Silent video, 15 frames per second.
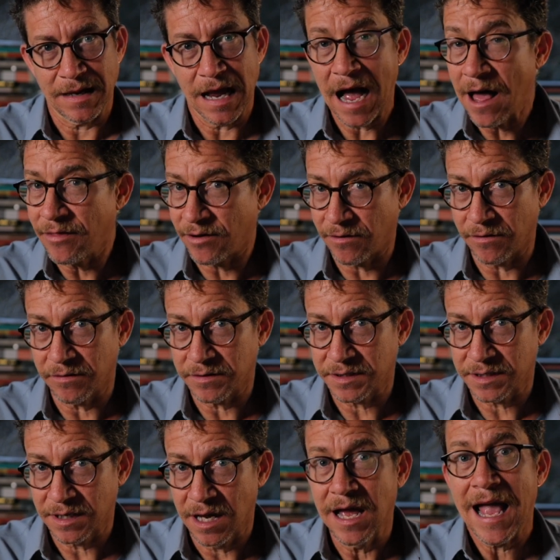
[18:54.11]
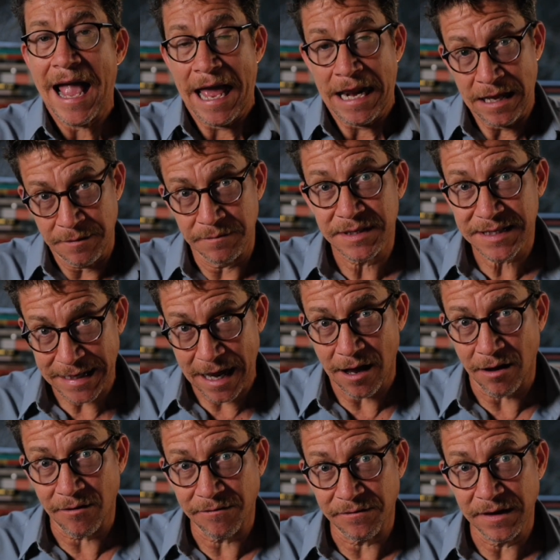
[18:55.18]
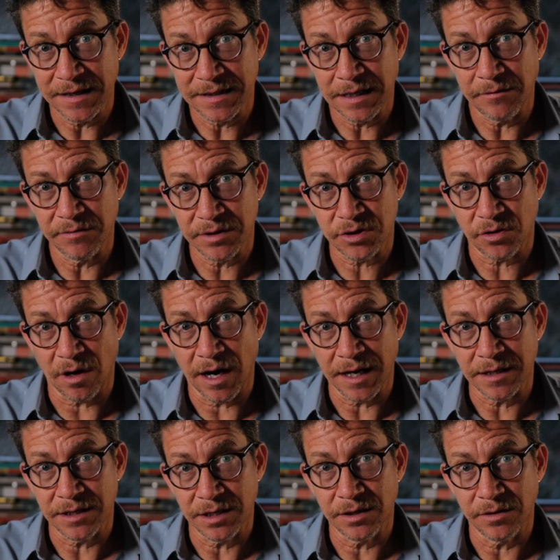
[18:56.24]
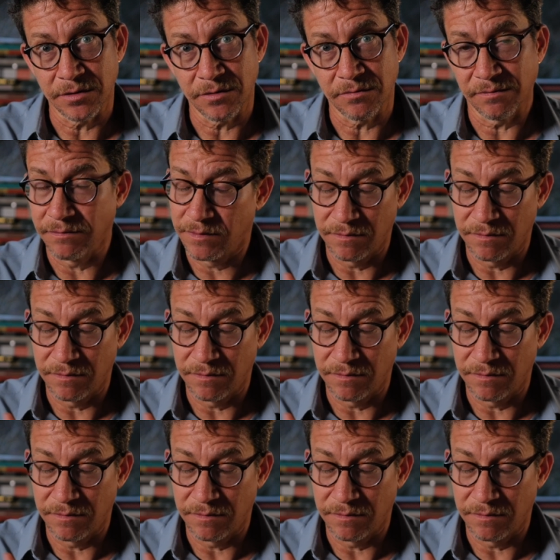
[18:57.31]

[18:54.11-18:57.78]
others and himself, as he was trying to